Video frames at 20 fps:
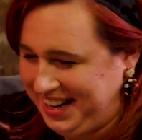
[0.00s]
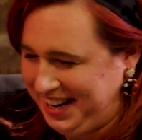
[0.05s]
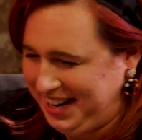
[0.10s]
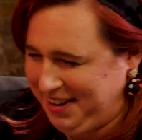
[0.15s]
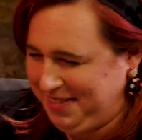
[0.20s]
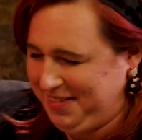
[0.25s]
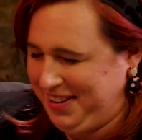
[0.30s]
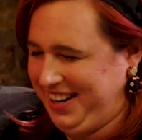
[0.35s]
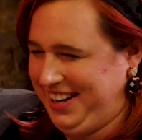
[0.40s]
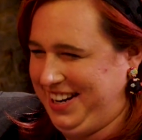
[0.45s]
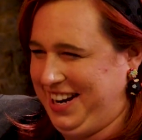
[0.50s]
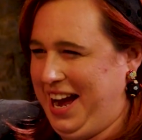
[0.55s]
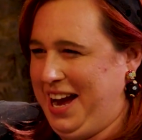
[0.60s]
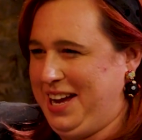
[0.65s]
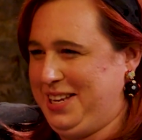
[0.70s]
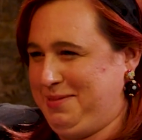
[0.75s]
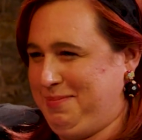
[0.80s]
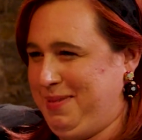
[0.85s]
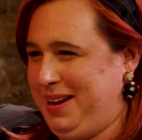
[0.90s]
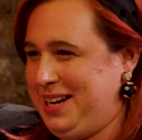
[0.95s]
a really
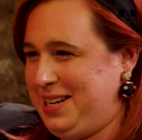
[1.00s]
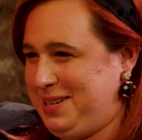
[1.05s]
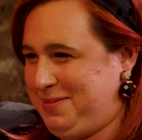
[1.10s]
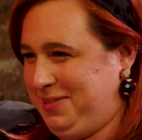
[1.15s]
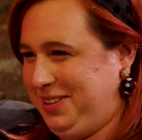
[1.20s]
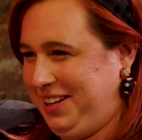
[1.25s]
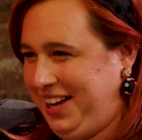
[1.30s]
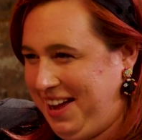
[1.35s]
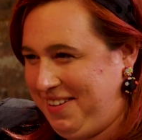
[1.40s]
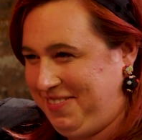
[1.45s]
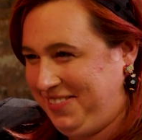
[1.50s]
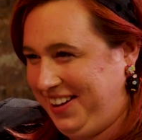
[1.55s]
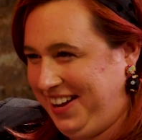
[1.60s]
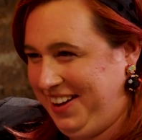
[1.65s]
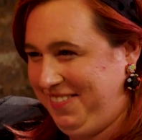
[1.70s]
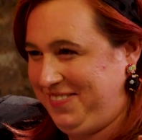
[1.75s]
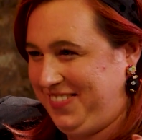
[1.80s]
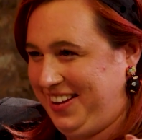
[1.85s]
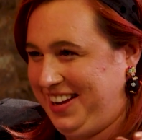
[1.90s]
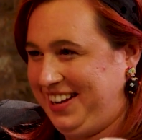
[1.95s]
nice, manageable level. I
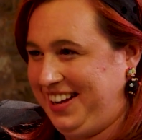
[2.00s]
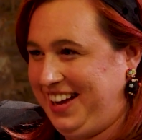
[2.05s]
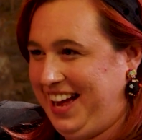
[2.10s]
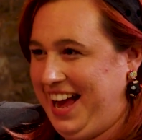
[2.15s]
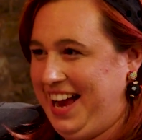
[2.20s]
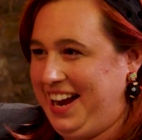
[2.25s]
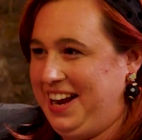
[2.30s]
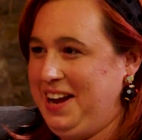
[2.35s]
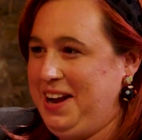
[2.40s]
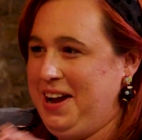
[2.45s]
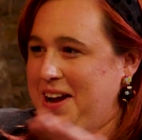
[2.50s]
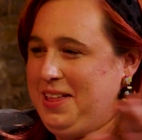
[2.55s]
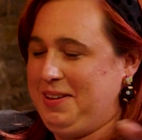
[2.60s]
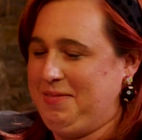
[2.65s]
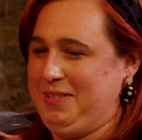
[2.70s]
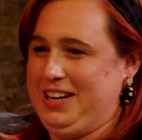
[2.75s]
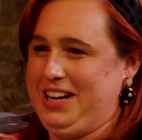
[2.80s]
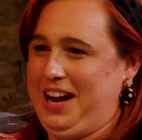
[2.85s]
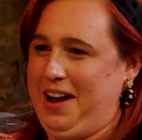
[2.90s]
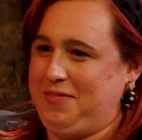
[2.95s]
feel like
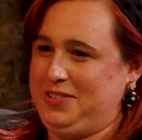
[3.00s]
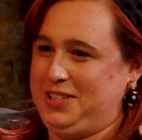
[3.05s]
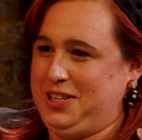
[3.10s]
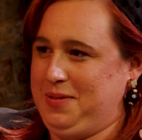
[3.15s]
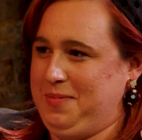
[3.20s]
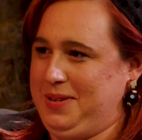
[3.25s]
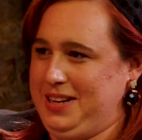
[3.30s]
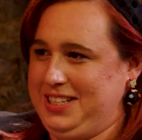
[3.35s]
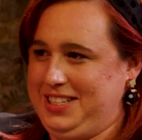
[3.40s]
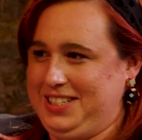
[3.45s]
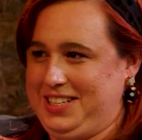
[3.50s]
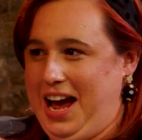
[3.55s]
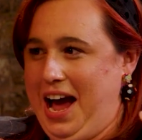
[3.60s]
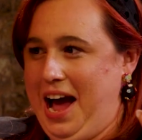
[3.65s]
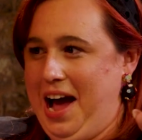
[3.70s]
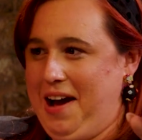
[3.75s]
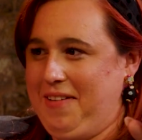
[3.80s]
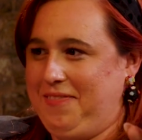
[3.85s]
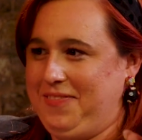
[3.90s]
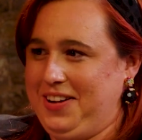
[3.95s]
we didn't have too many
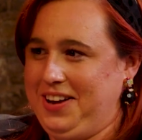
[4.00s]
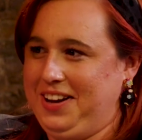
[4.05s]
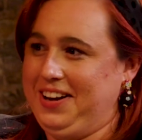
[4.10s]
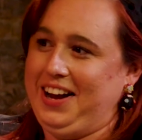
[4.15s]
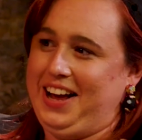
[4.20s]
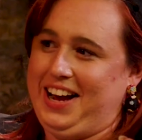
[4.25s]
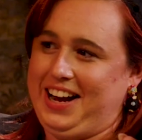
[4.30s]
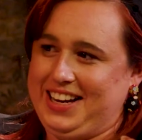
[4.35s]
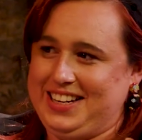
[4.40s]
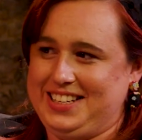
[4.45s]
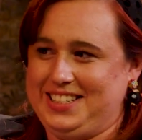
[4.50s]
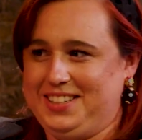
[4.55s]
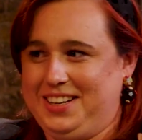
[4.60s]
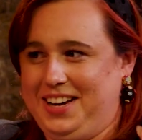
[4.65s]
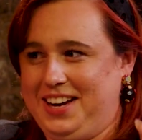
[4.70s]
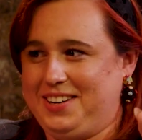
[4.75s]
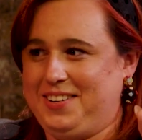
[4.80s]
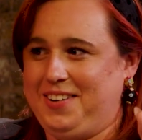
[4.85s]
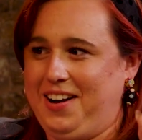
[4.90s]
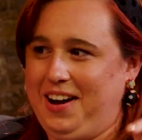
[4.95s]
staff, and like I still
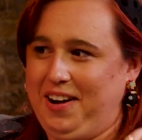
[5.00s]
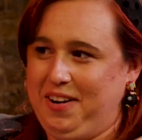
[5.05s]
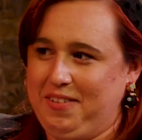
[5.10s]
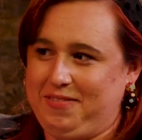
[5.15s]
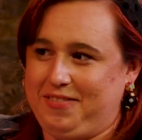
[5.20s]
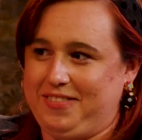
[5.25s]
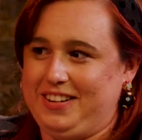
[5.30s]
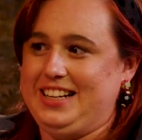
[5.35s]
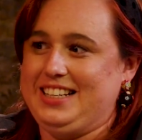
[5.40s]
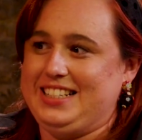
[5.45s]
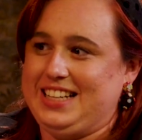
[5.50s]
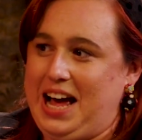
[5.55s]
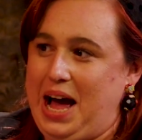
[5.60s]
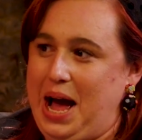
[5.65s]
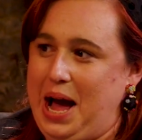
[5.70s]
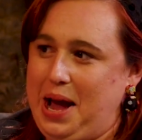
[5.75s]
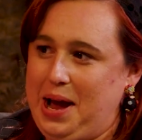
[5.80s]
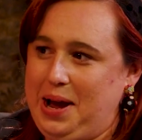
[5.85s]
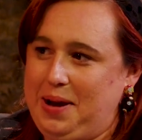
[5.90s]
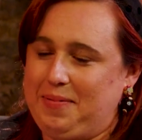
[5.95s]
had quite a lot of free
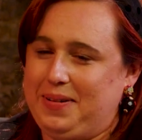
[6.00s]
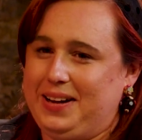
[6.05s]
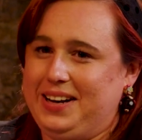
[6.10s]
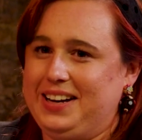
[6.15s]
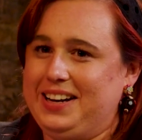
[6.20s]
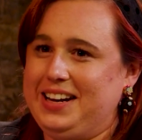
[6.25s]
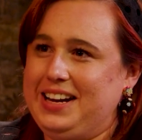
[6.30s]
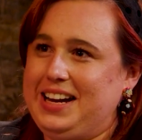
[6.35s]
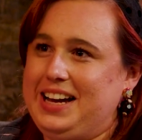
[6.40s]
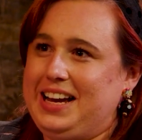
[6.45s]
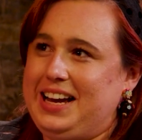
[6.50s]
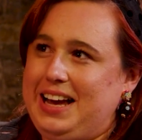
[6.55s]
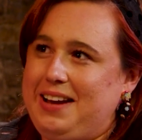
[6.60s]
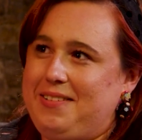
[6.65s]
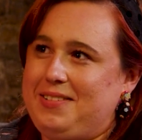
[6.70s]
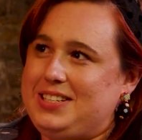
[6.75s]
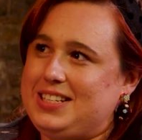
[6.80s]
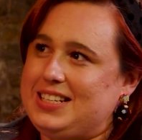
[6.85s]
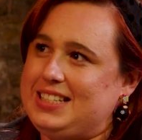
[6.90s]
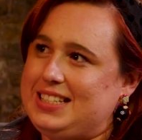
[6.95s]
time, and it
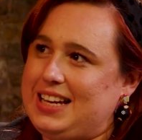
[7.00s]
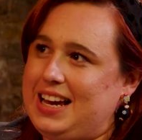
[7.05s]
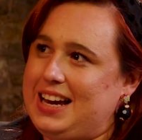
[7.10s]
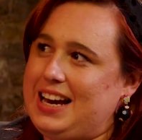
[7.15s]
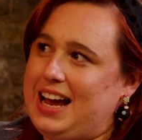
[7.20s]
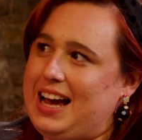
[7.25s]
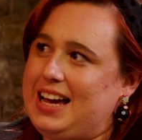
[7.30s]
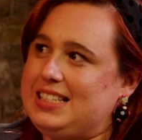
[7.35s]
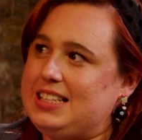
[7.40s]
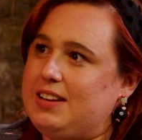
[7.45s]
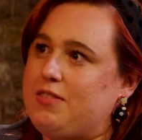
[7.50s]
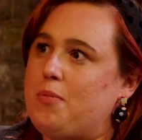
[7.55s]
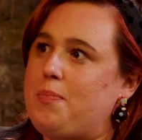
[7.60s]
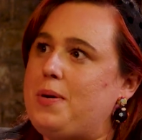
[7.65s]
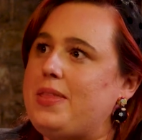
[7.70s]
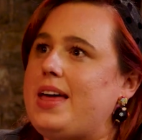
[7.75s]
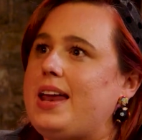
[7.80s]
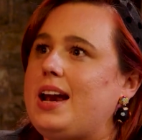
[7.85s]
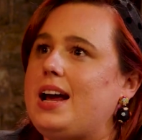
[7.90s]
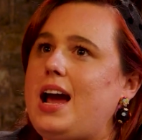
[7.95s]
was just a nice level. But
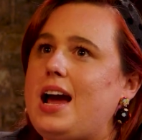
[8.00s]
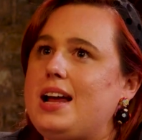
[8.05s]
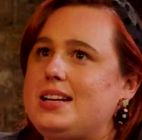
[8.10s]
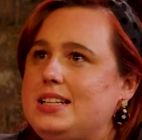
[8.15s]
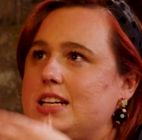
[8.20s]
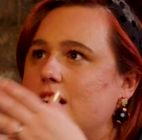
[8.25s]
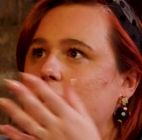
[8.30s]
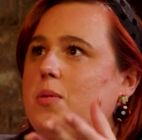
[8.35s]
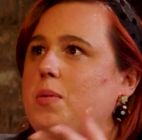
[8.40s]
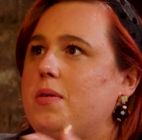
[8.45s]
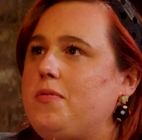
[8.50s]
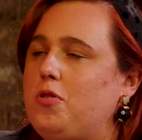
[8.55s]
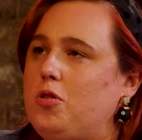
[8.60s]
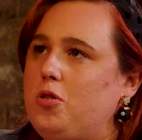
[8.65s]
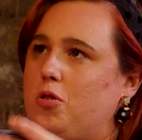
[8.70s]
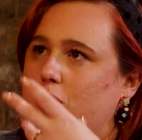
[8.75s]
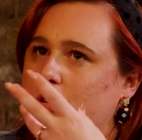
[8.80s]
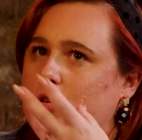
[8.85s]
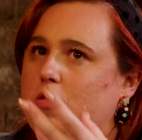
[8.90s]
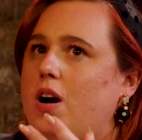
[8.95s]
then I deal with
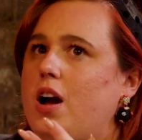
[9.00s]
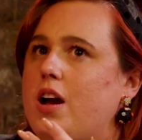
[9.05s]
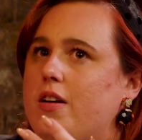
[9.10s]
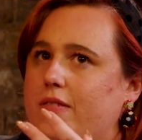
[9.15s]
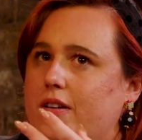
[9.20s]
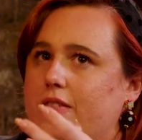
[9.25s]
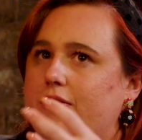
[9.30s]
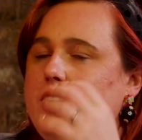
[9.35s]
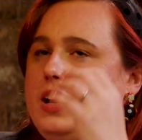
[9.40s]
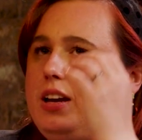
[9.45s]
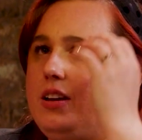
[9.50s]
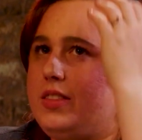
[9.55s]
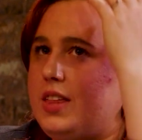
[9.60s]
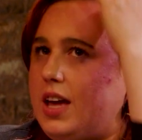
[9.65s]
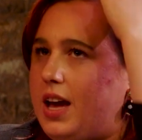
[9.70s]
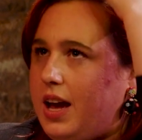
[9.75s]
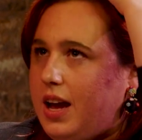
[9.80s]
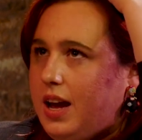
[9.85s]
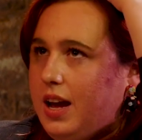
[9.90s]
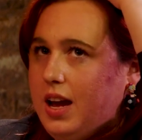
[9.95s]
all the growth. I think
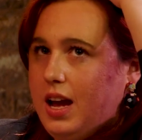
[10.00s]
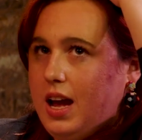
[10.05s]
that